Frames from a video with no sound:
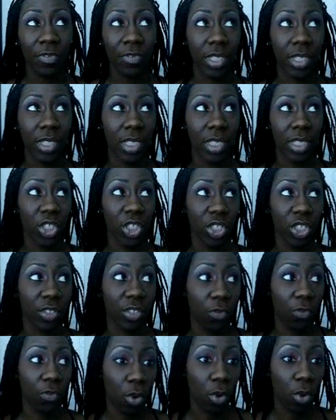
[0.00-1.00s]

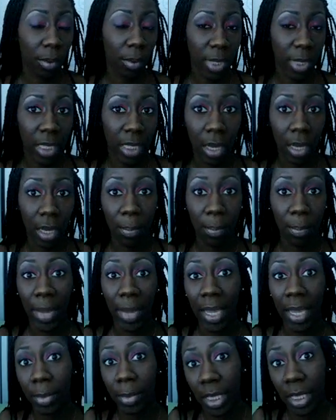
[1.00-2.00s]
Physicians Formula,
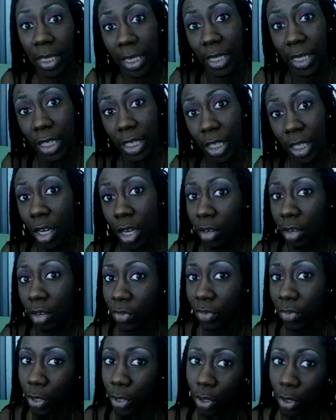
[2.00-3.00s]
Maybelline,
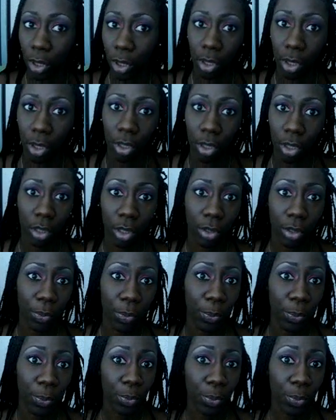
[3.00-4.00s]

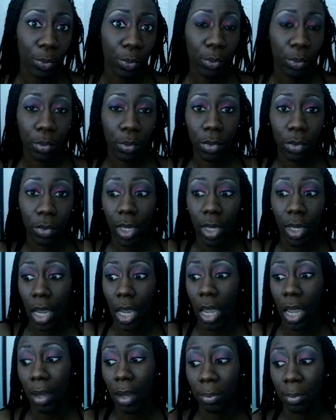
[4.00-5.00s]
CoverGirl.
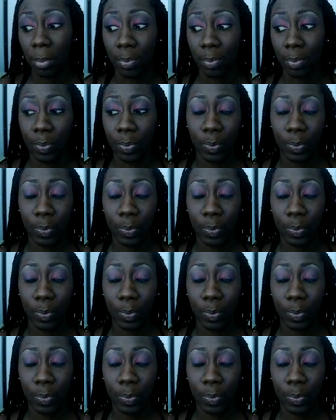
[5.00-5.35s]
I'm